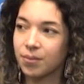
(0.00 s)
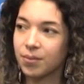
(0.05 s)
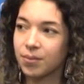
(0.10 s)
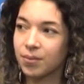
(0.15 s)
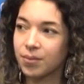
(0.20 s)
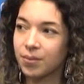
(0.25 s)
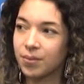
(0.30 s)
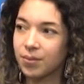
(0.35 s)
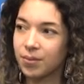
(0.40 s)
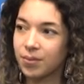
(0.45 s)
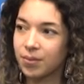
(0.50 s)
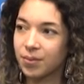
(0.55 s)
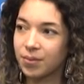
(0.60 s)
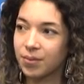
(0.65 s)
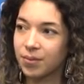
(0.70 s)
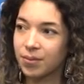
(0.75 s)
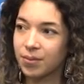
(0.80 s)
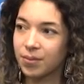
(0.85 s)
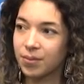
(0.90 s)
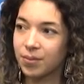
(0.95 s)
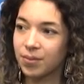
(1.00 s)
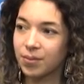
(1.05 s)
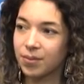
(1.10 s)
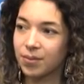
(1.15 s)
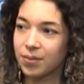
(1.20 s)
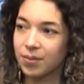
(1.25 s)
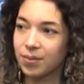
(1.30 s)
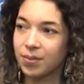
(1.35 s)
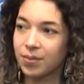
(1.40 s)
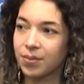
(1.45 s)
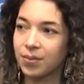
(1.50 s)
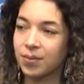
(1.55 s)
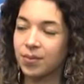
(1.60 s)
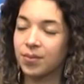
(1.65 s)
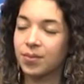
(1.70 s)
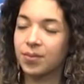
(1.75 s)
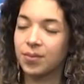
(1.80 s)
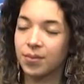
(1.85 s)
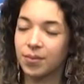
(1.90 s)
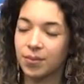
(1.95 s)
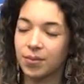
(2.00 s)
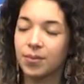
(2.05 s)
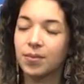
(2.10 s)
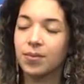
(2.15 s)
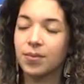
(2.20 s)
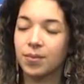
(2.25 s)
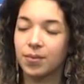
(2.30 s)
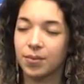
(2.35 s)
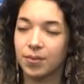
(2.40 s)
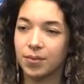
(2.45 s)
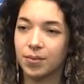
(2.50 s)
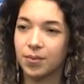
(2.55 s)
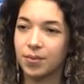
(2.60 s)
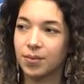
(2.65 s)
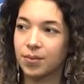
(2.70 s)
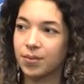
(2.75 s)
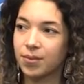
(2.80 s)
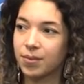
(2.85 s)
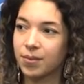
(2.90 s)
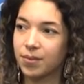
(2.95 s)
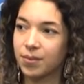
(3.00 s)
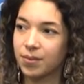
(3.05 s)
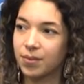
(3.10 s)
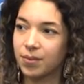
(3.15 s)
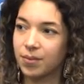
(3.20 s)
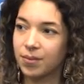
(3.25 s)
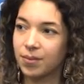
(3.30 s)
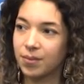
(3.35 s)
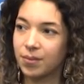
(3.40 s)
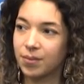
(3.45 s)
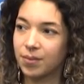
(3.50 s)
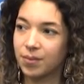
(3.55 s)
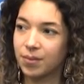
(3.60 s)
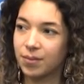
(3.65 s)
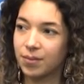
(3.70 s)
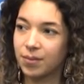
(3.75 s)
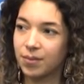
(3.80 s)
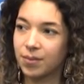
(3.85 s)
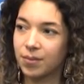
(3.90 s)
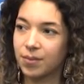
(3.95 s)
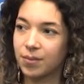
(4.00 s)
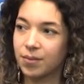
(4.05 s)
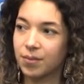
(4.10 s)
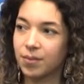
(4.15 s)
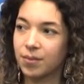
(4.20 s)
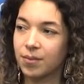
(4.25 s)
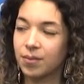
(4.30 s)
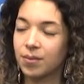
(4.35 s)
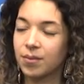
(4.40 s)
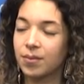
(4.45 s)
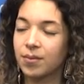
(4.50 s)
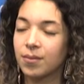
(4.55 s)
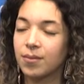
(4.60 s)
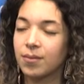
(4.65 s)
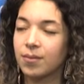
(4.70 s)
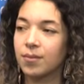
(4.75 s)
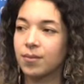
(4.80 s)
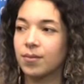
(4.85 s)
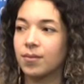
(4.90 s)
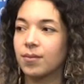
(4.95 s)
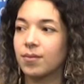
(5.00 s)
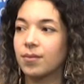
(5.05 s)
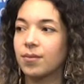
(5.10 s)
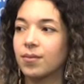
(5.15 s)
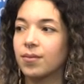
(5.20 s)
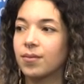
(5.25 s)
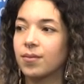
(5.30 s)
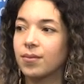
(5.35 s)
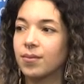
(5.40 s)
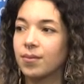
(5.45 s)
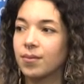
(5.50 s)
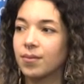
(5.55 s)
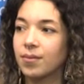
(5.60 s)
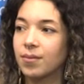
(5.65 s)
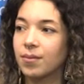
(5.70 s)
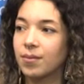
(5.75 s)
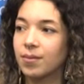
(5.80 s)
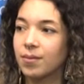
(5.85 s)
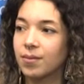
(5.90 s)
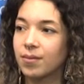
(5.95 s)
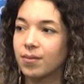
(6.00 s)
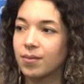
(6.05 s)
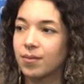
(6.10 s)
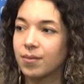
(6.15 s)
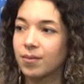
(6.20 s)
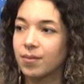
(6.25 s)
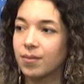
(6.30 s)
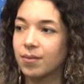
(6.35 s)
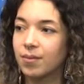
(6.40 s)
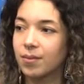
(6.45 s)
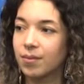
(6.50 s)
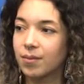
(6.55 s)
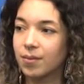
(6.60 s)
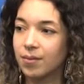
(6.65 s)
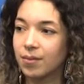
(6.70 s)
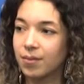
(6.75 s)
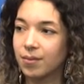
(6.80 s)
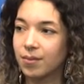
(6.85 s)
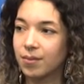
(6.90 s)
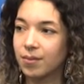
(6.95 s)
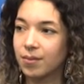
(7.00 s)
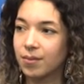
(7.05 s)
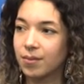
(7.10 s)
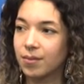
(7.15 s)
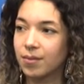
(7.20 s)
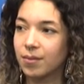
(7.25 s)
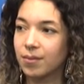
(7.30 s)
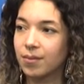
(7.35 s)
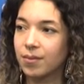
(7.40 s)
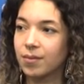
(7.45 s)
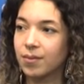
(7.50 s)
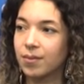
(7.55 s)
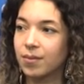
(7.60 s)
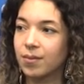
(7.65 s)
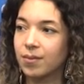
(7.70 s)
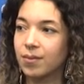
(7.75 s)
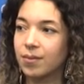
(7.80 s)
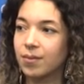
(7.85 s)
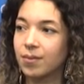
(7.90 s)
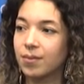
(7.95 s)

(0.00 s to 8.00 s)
(silent)